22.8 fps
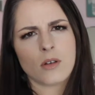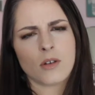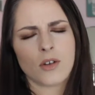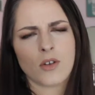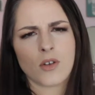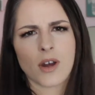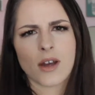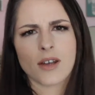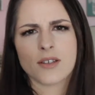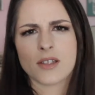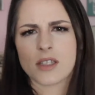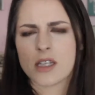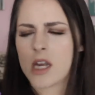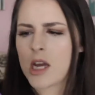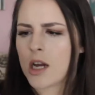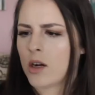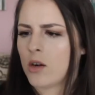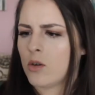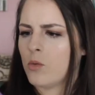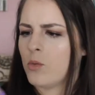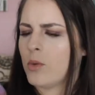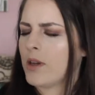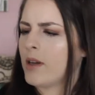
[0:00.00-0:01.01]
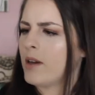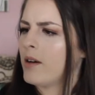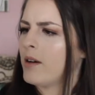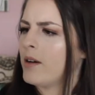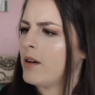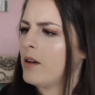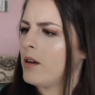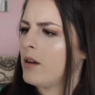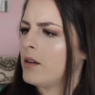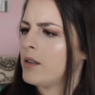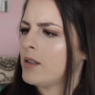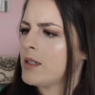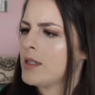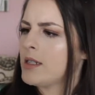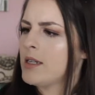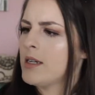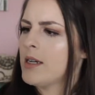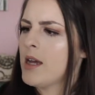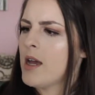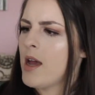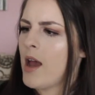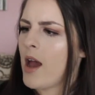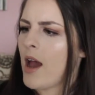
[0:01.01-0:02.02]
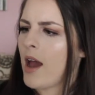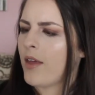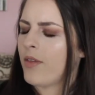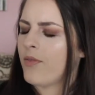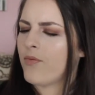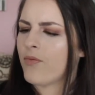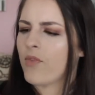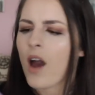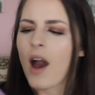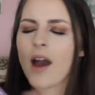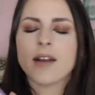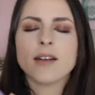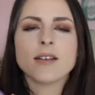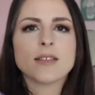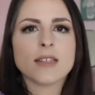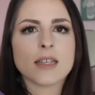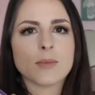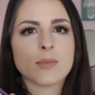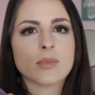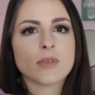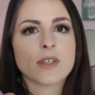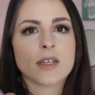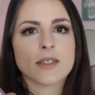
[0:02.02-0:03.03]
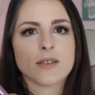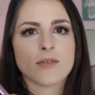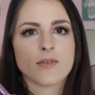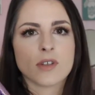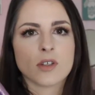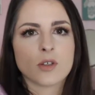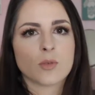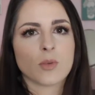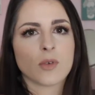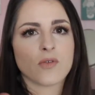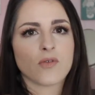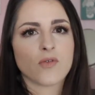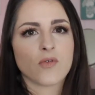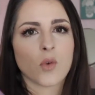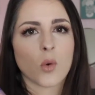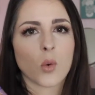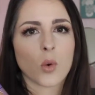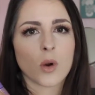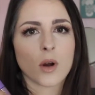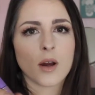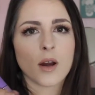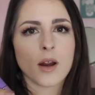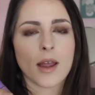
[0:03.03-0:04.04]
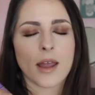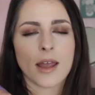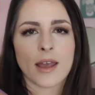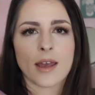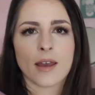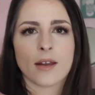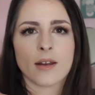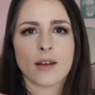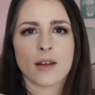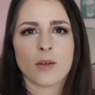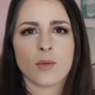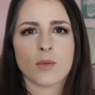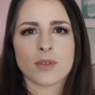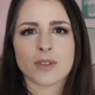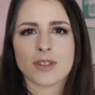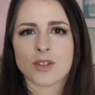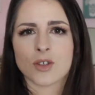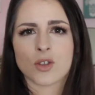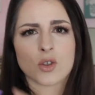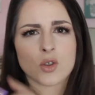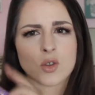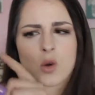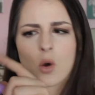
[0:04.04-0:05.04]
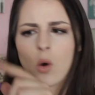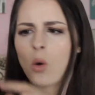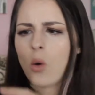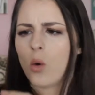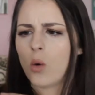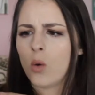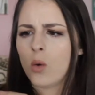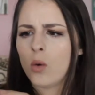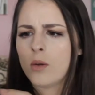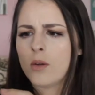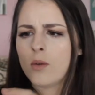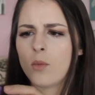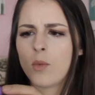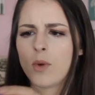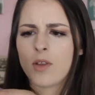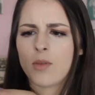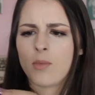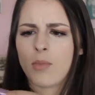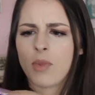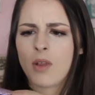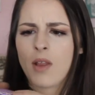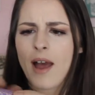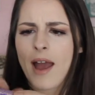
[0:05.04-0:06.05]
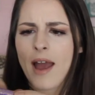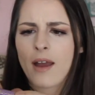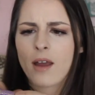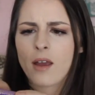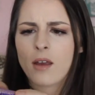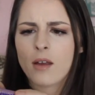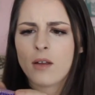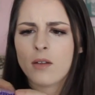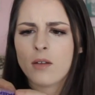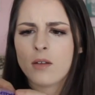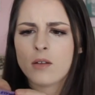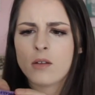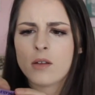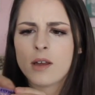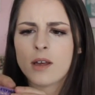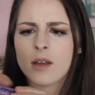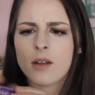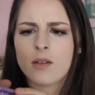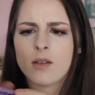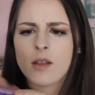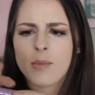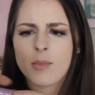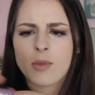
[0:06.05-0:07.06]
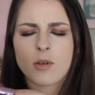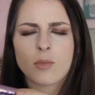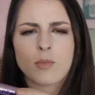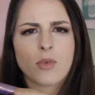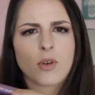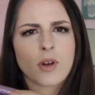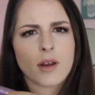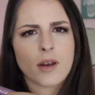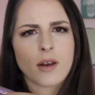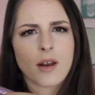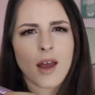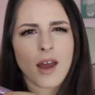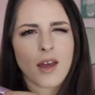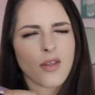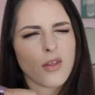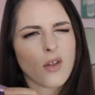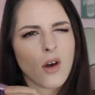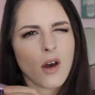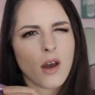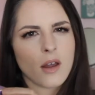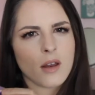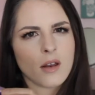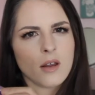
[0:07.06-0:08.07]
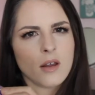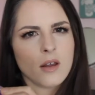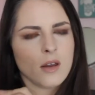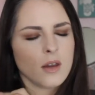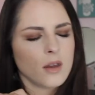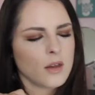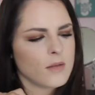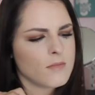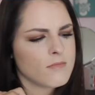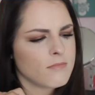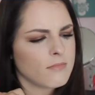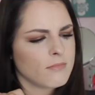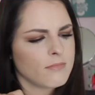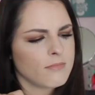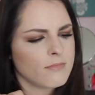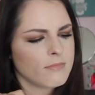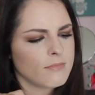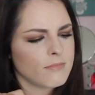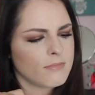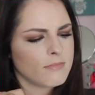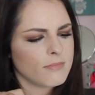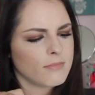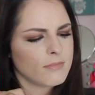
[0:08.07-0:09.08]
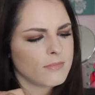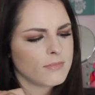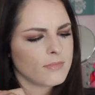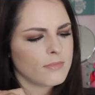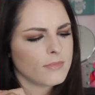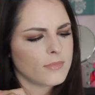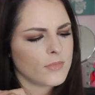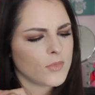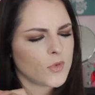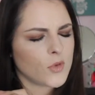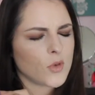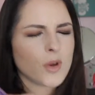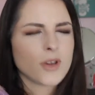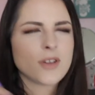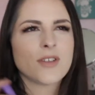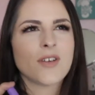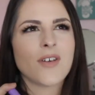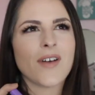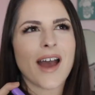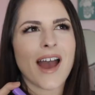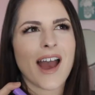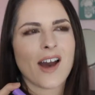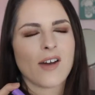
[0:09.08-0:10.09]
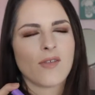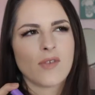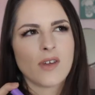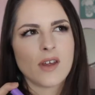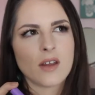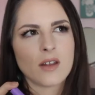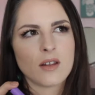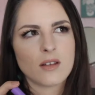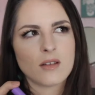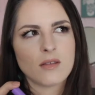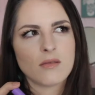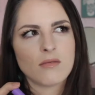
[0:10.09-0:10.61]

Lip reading: do you guys know? Because I've gotten a sample size of this before and it was gold with black little like leopard print, I thought. Do I still have it?